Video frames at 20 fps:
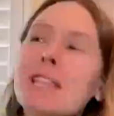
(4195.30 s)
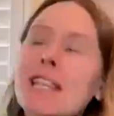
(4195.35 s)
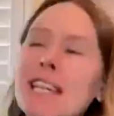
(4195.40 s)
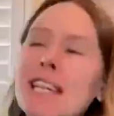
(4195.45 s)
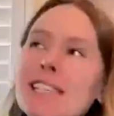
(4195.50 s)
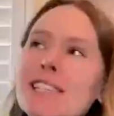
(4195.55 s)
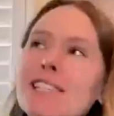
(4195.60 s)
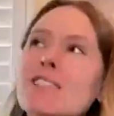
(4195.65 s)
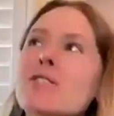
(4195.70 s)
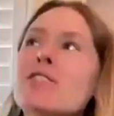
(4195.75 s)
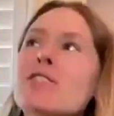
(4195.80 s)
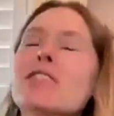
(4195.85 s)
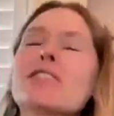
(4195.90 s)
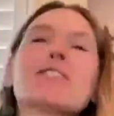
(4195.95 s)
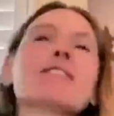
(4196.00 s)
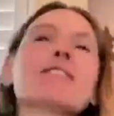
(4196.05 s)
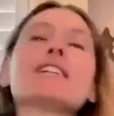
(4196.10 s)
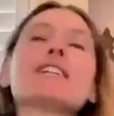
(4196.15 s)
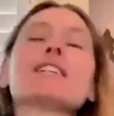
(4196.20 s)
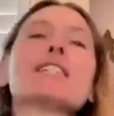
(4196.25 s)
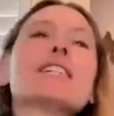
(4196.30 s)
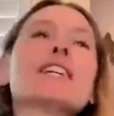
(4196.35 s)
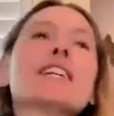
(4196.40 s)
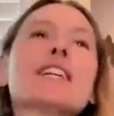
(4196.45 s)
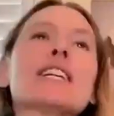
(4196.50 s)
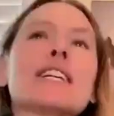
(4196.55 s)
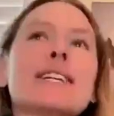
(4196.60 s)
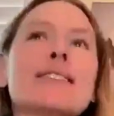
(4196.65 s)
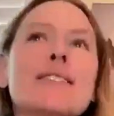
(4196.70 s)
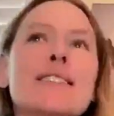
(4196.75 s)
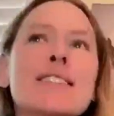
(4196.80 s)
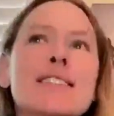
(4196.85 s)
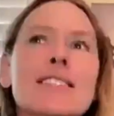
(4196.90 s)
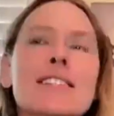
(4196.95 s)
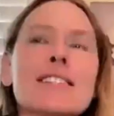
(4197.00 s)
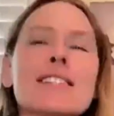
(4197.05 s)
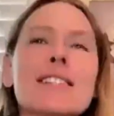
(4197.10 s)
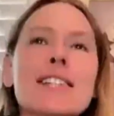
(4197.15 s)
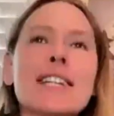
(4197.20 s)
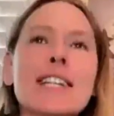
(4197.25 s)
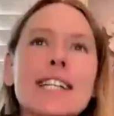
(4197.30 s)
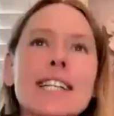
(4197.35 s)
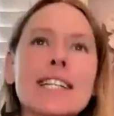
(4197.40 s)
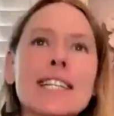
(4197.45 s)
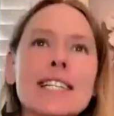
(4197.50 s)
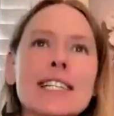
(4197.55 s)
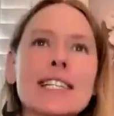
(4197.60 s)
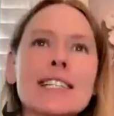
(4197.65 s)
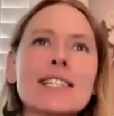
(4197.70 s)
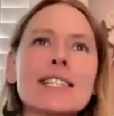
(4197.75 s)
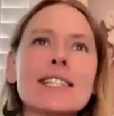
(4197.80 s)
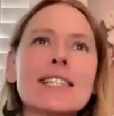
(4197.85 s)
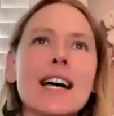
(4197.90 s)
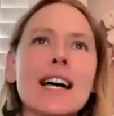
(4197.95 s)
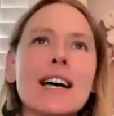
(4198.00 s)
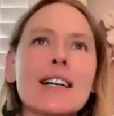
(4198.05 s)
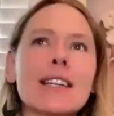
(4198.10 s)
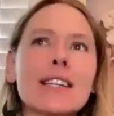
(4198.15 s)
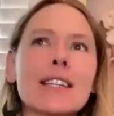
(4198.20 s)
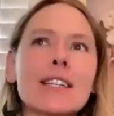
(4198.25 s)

That is really fascinating how our society does that,